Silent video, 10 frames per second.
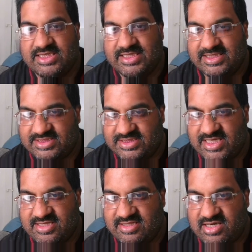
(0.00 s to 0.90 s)

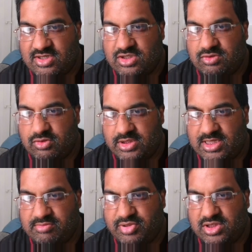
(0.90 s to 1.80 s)
Instead, that honor will
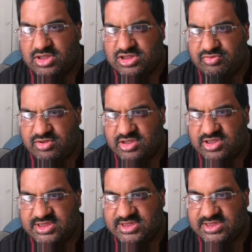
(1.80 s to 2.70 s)
now belong to
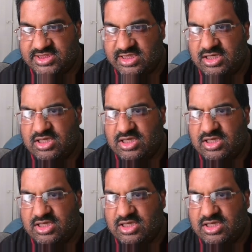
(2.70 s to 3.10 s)
another city,